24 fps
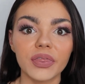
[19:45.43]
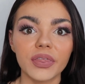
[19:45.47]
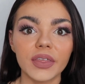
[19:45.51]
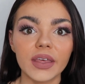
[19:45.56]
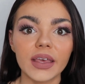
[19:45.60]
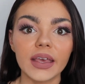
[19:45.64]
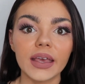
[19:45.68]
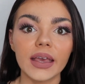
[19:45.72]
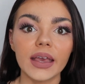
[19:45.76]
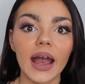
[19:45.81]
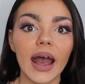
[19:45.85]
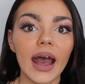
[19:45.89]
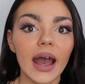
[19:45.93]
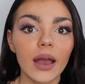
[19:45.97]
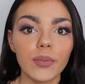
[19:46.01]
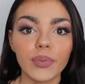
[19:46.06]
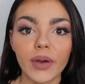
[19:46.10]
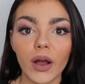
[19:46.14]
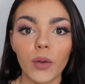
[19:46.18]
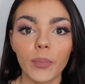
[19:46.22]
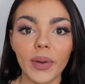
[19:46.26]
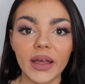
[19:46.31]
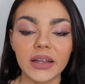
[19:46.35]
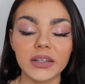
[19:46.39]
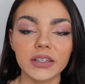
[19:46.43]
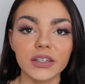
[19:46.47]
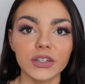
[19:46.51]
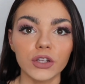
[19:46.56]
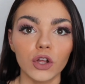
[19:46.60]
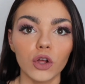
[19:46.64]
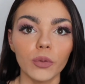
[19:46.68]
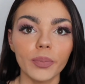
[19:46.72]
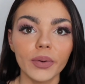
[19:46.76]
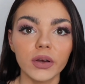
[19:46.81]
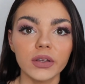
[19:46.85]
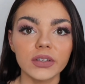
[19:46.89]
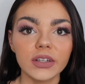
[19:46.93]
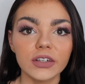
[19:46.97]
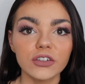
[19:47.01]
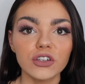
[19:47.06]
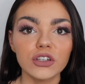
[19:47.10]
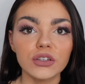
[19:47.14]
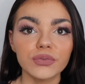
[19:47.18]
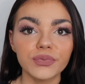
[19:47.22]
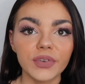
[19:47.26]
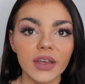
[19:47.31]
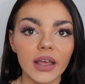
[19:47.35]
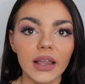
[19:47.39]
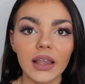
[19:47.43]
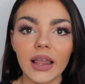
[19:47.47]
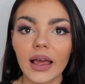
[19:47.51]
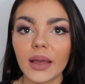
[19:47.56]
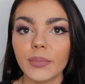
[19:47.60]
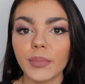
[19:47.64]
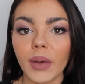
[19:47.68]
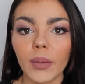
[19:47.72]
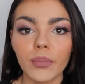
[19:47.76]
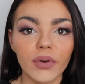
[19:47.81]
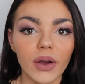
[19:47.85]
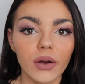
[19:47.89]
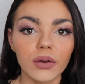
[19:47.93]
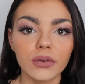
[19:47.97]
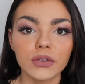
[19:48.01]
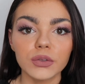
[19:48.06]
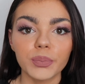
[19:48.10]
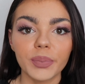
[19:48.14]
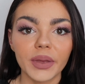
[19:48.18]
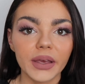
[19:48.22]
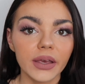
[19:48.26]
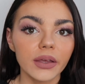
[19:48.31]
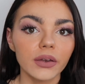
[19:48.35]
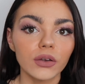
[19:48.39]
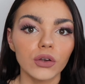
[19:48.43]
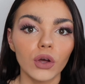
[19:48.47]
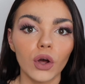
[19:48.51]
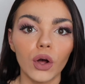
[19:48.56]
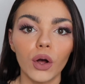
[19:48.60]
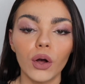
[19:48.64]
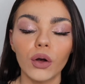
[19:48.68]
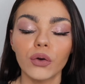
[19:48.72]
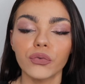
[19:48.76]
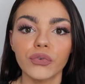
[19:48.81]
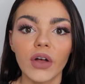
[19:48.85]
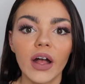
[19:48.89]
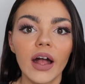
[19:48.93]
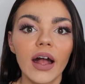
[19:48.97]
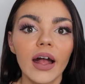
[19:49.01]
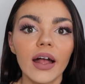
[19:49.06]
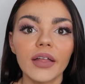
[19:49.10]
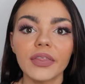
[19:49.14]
the eyebrow pencil because I just feel like my brows are big enough.